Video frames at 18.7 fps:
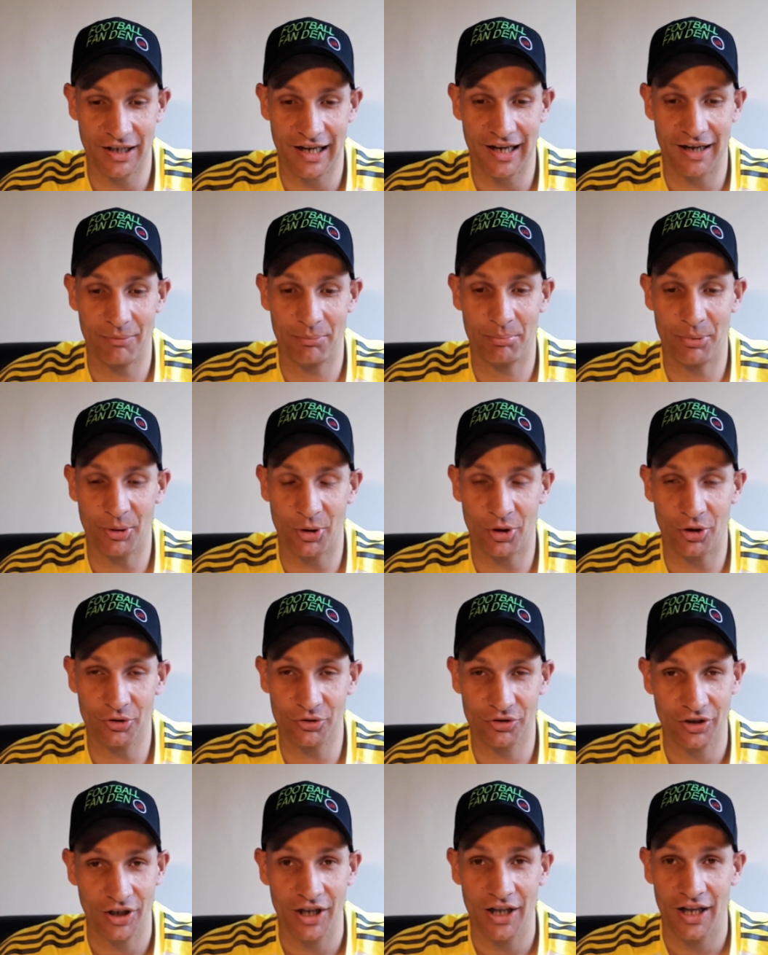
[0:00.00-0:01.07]
that,
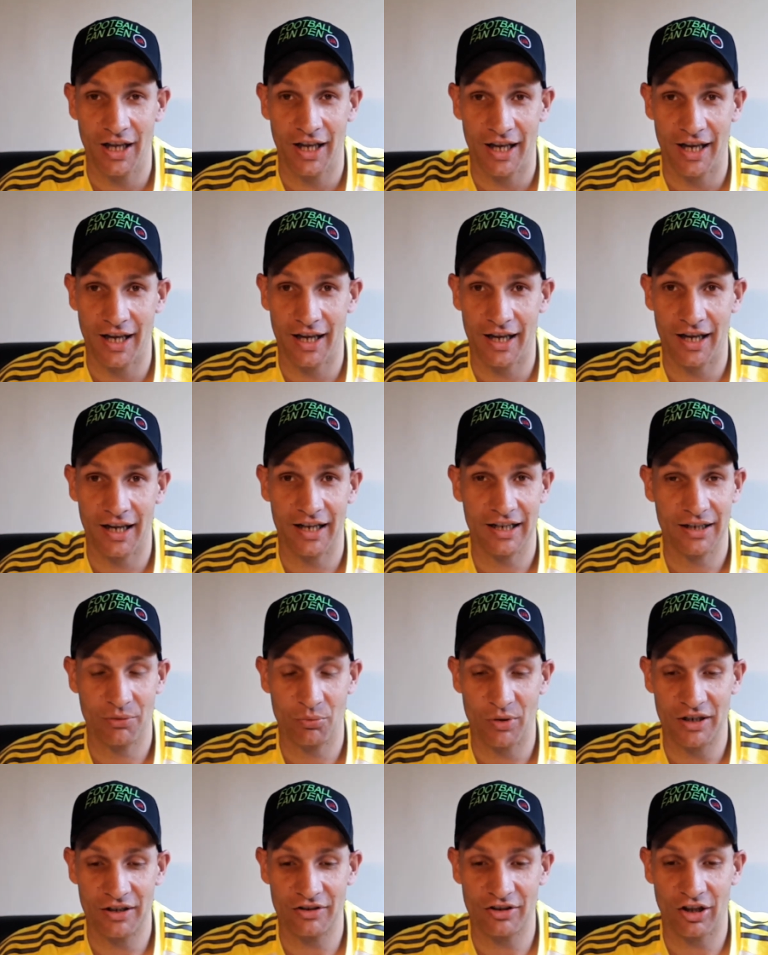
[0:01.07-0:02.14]
but he
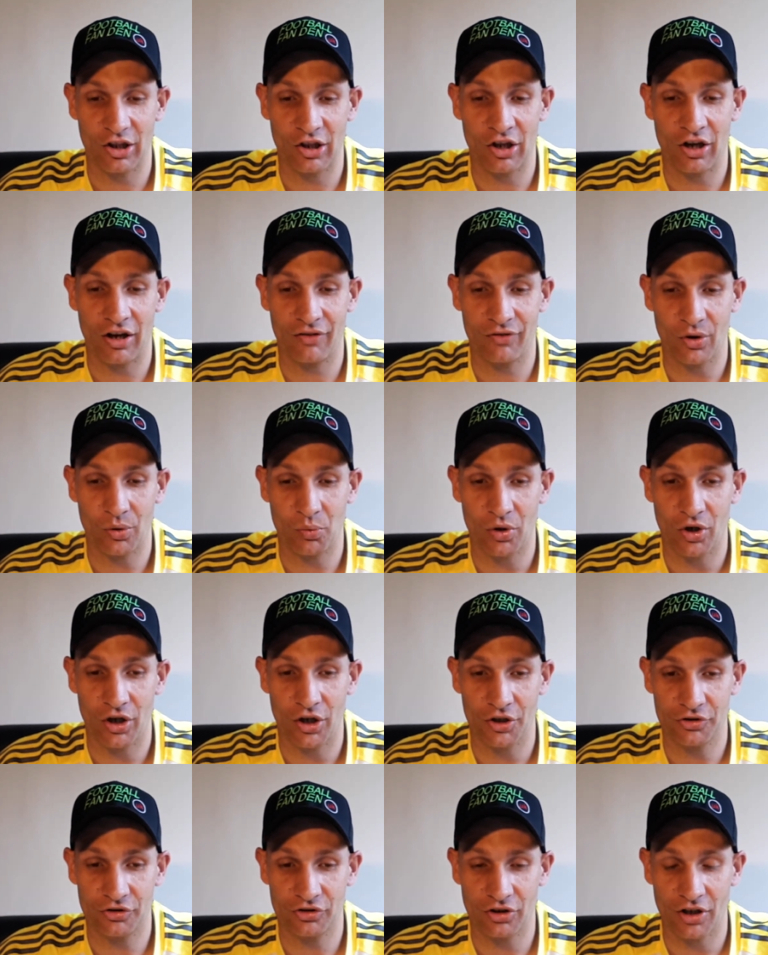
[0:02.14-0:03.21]
wins a lot of
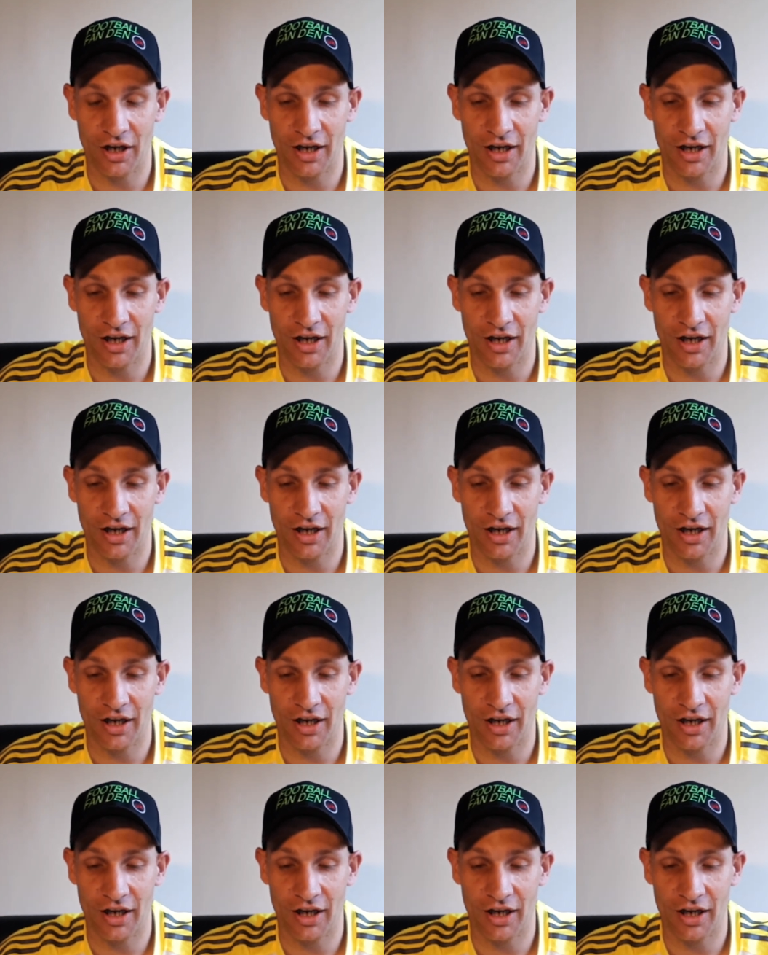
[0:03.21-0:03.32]
awards,